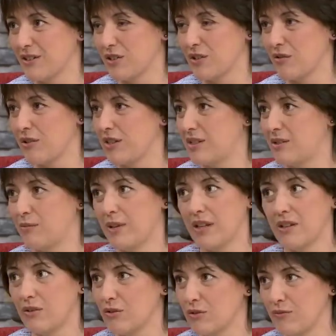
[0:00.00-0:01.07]
So it's
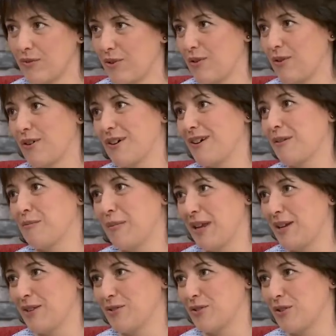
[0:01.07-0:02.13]
being used for
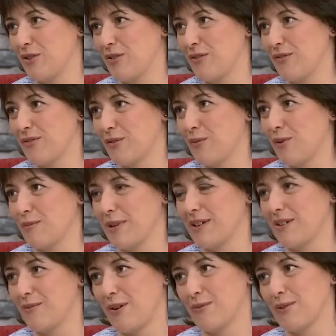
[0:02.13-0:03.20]
millions of
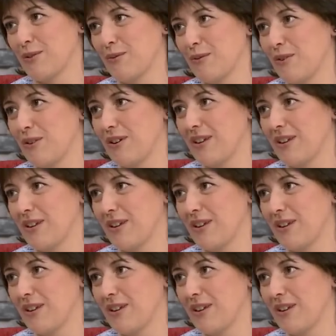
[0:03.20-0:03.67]
women around the world.